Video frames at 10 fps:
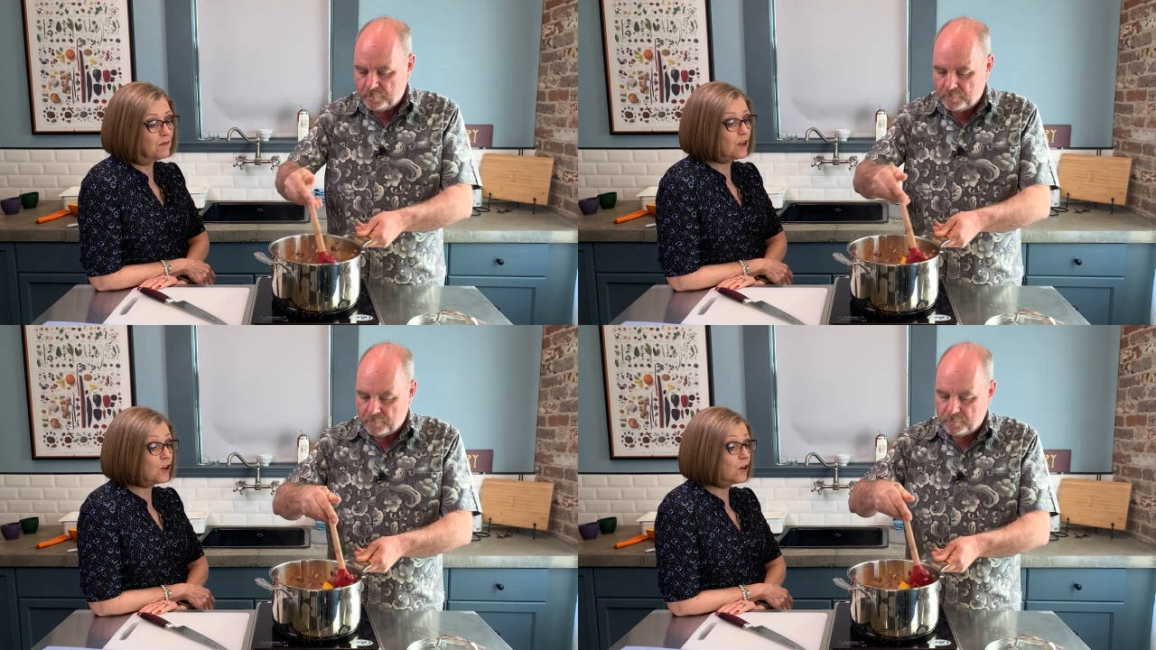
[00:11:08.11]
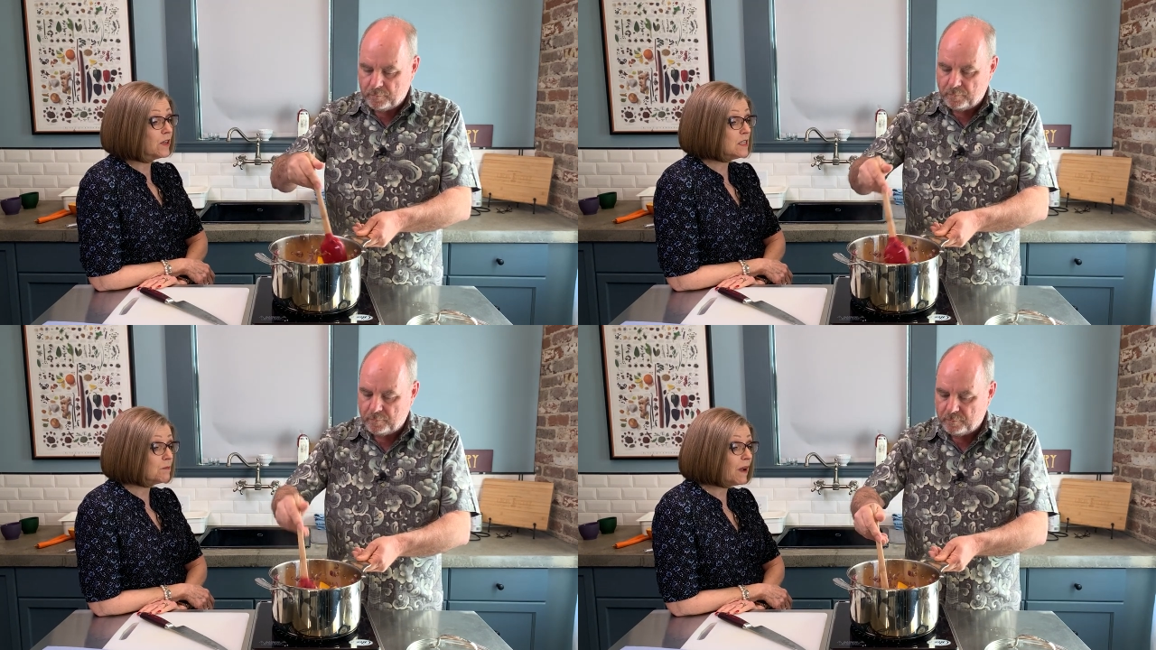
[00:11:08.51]
Speaker 1: a
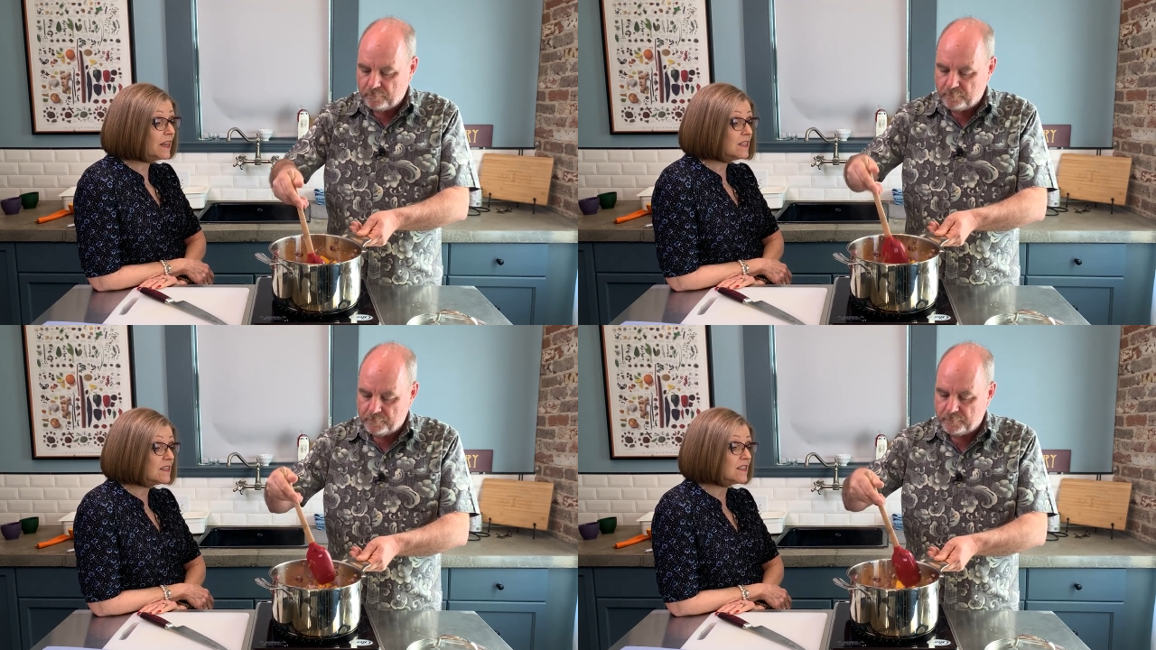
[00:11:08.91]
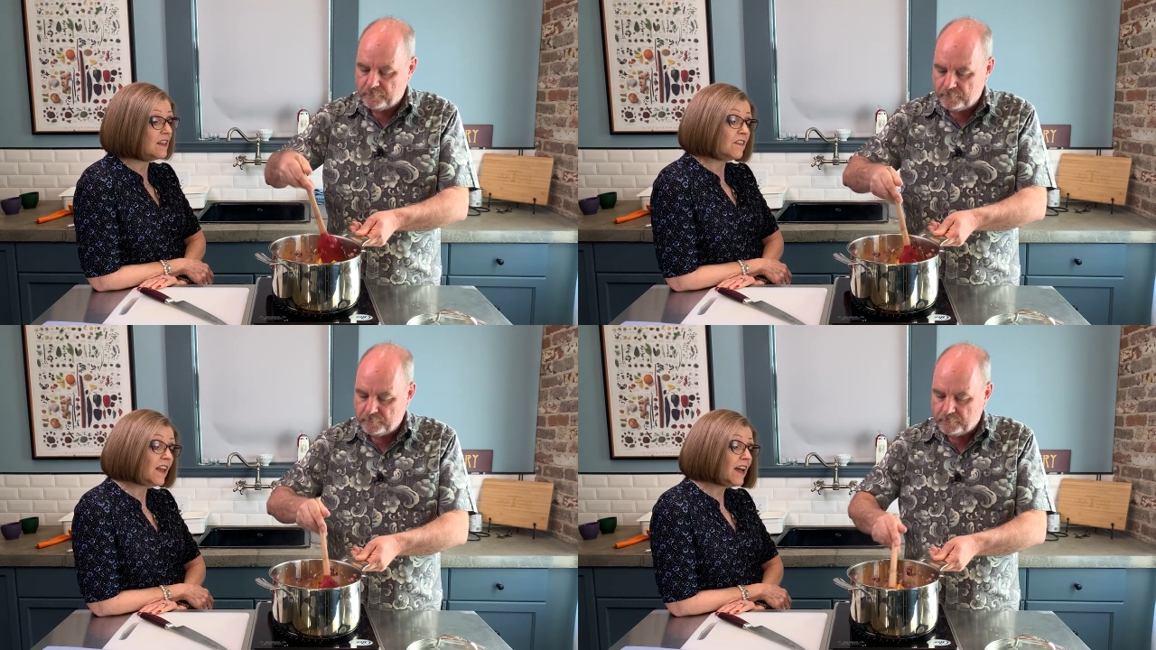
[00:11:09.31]
curry spice
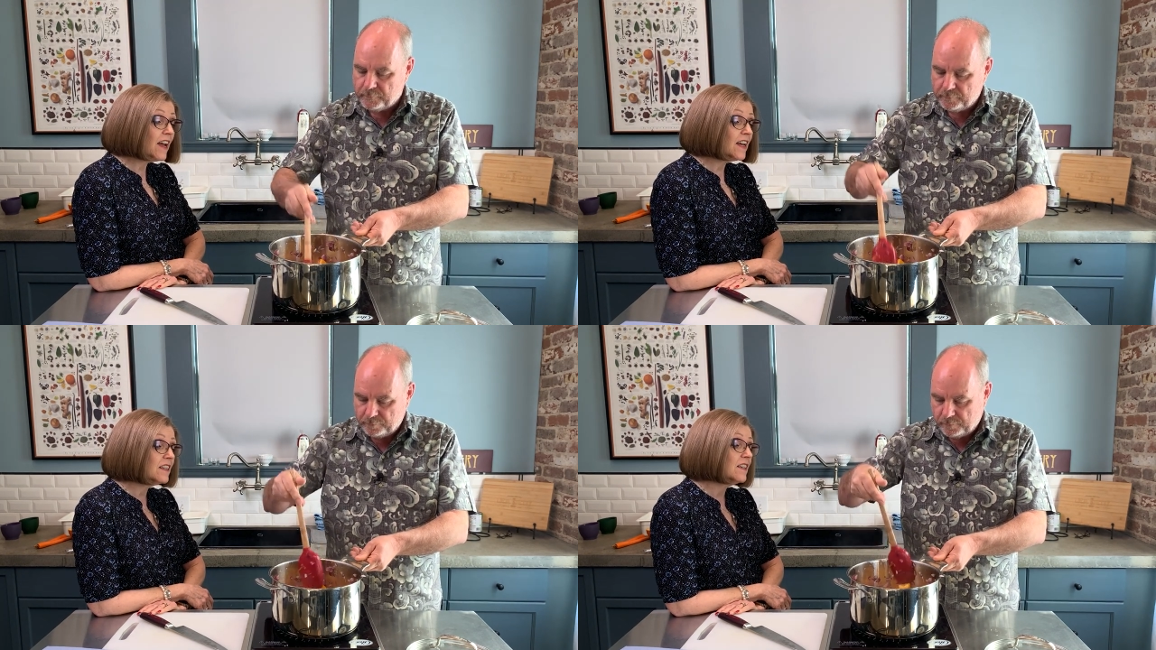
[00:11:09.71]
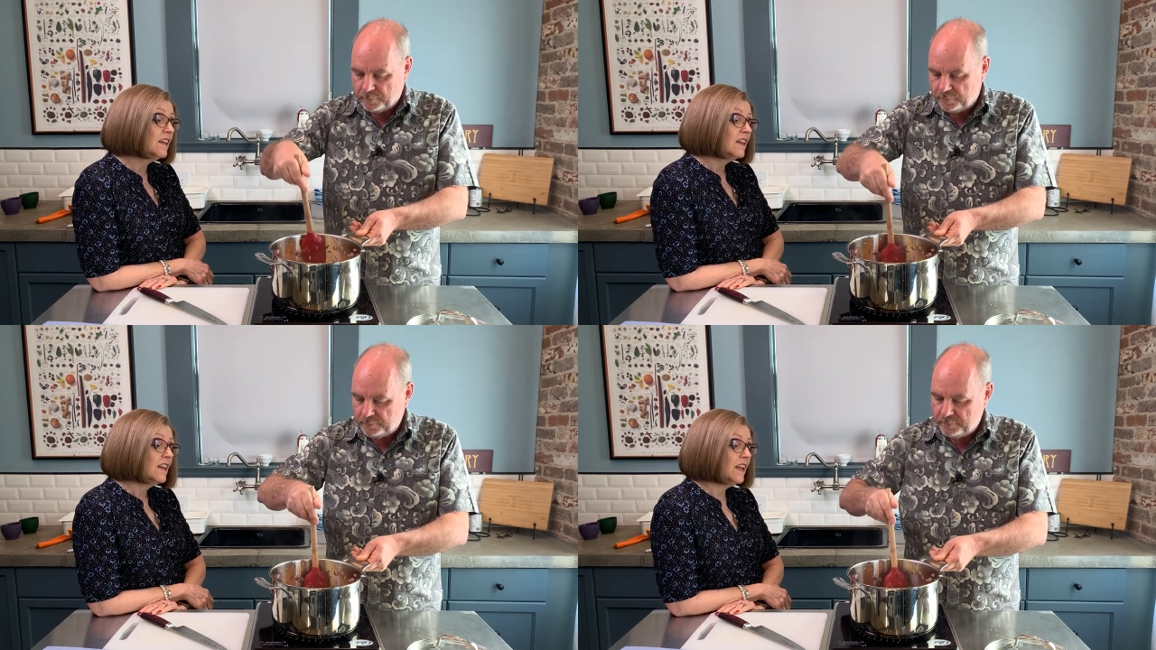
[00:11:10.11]
to that.
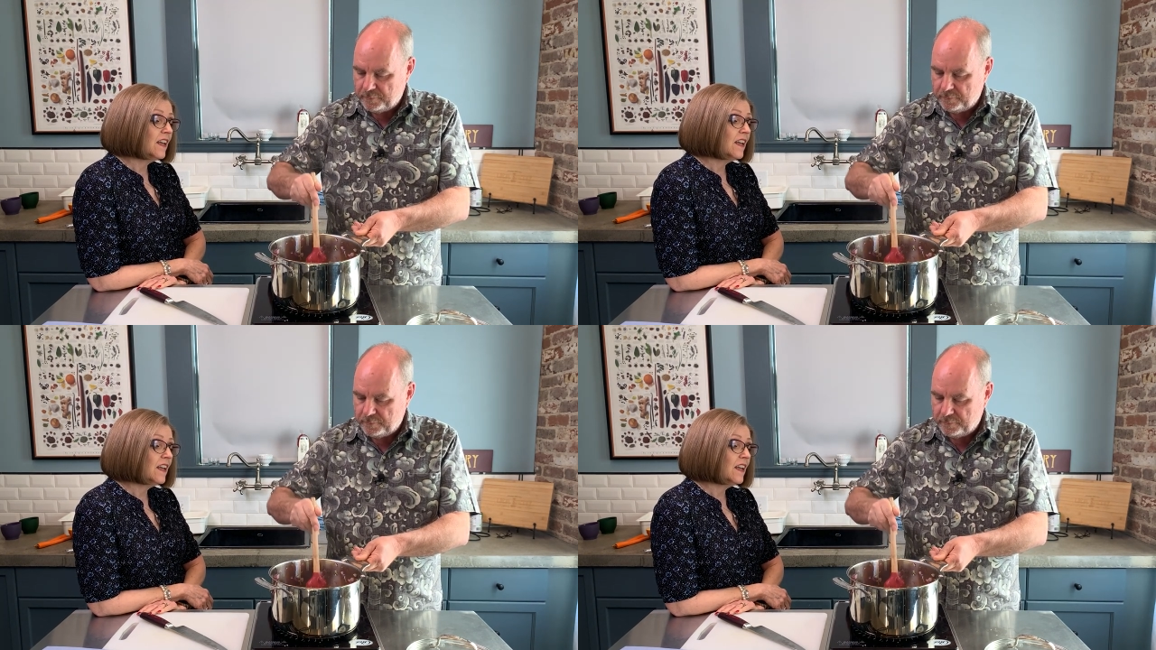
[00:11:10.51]
Mm -hmm.